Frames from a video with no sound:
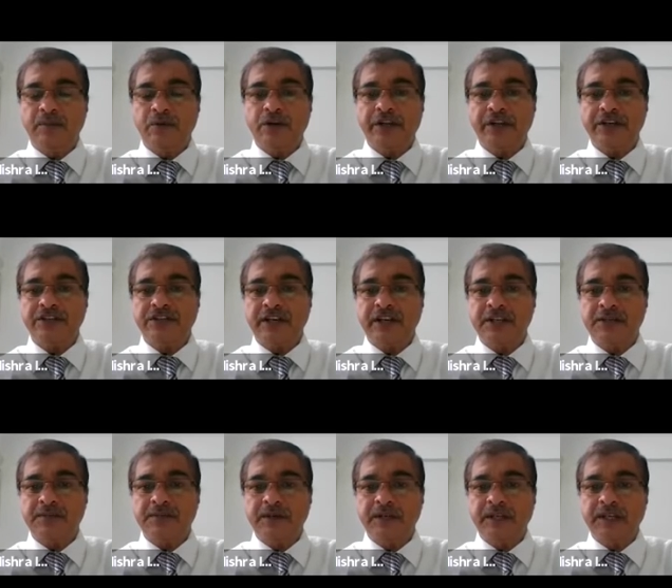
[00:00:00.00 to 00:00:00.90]
protection
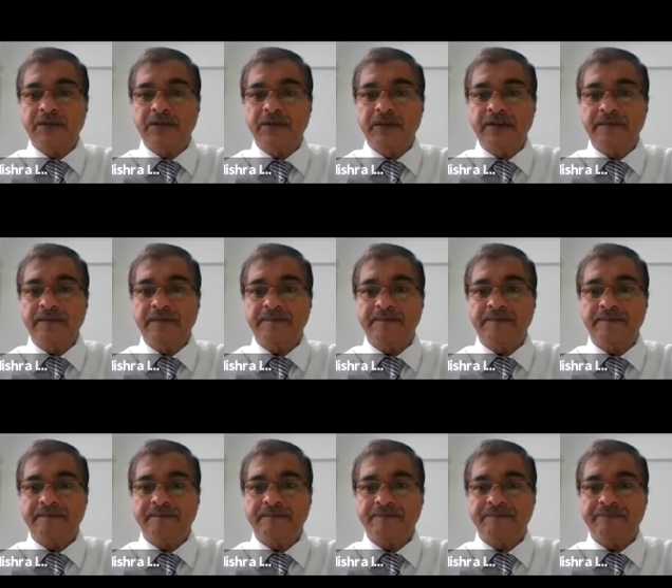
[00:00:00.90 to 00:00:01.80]
has been given
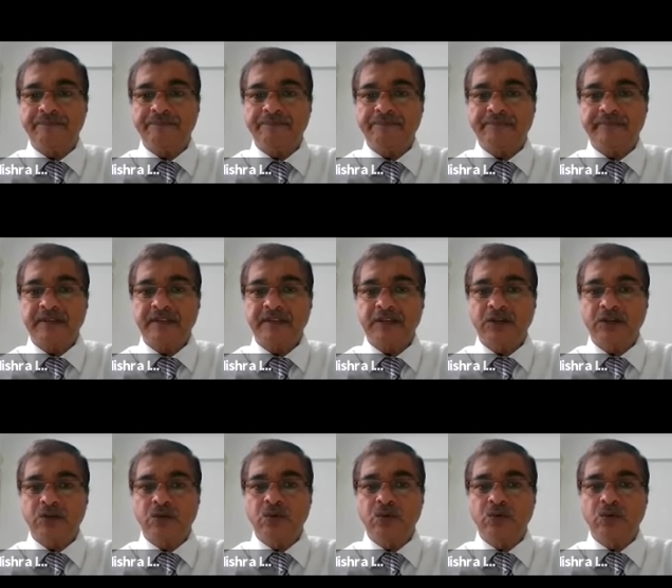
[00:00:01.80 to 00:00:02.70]

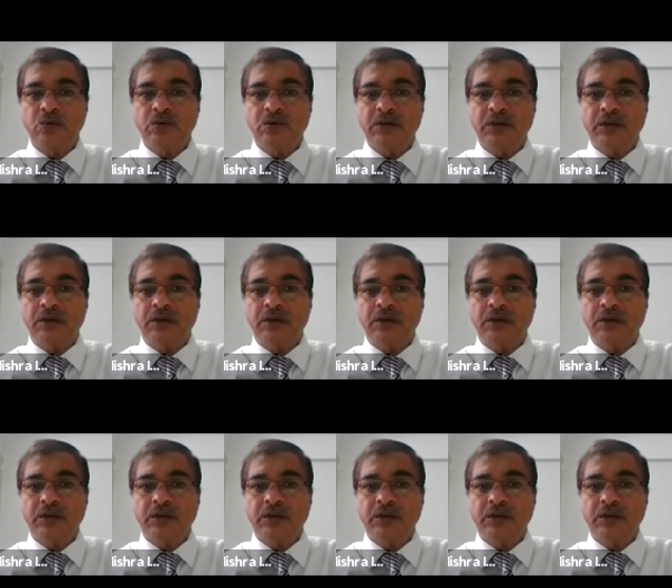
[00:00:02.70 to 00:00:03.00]
to